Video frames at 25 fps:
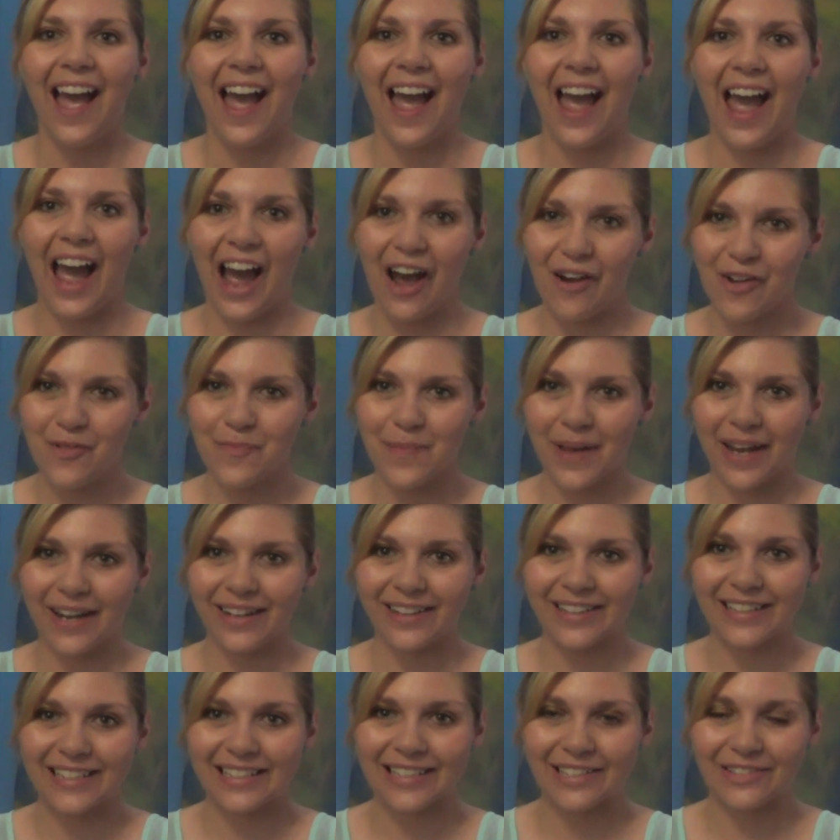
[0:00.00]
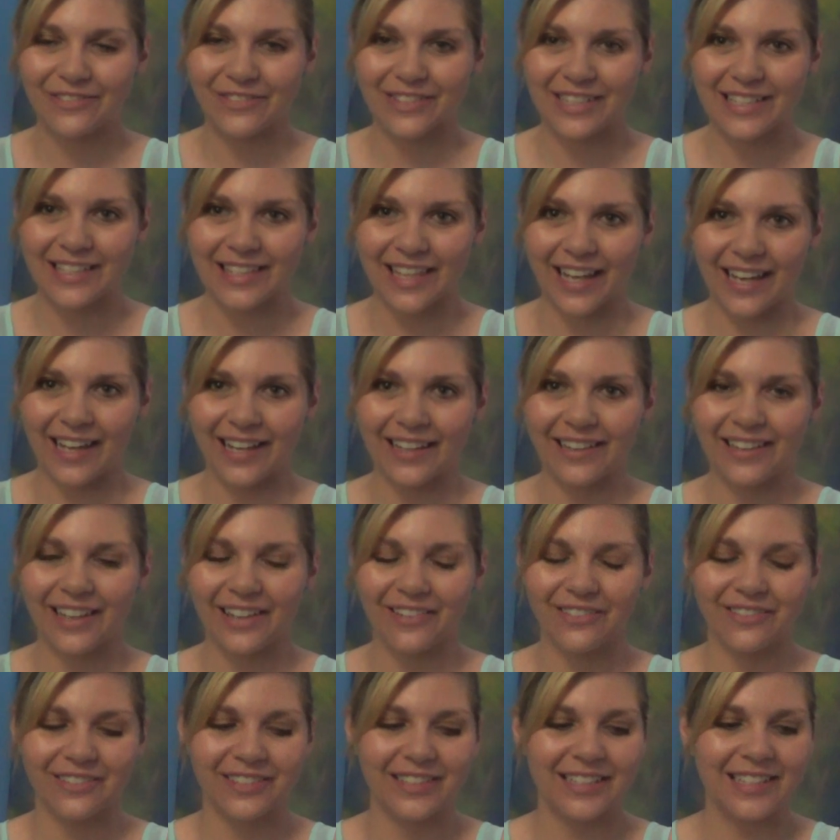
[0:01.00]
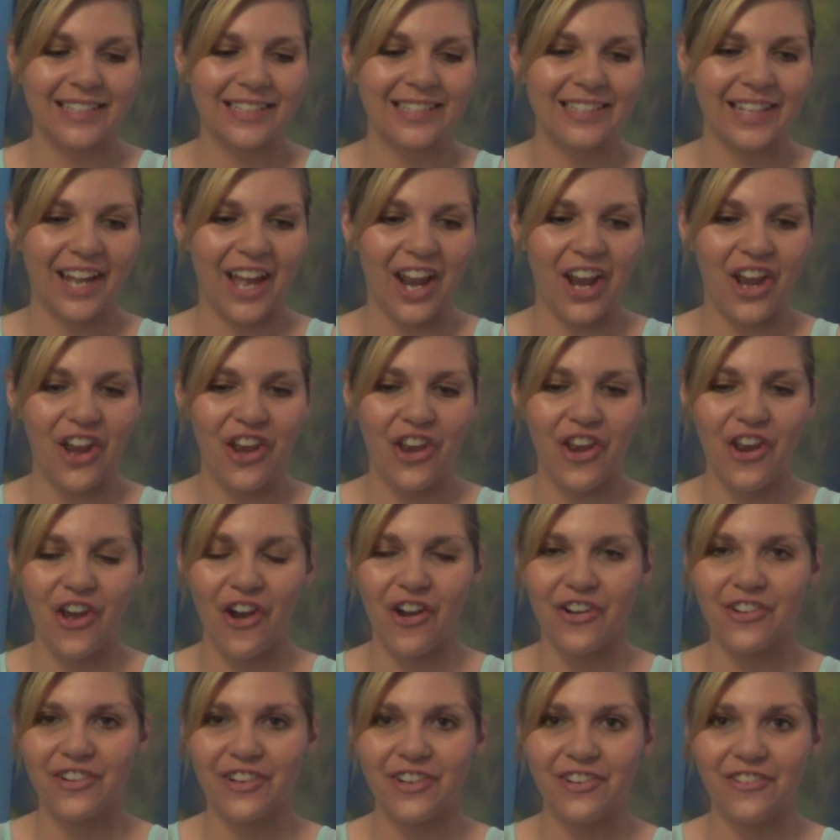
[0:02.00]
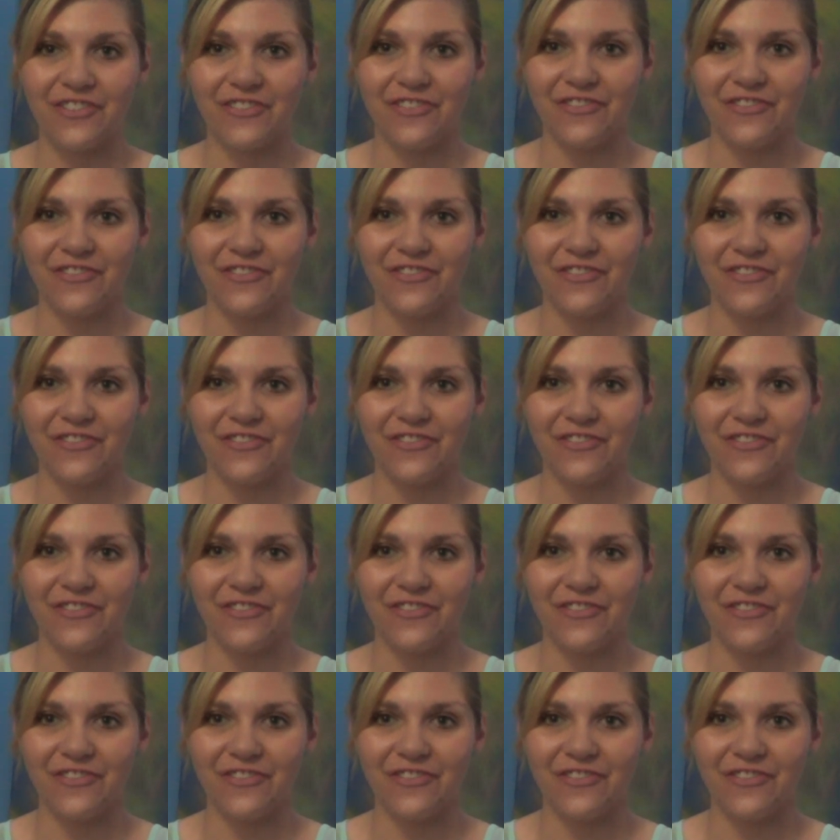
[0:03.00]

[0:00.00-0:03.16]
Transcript: How embarrassing was that? That was not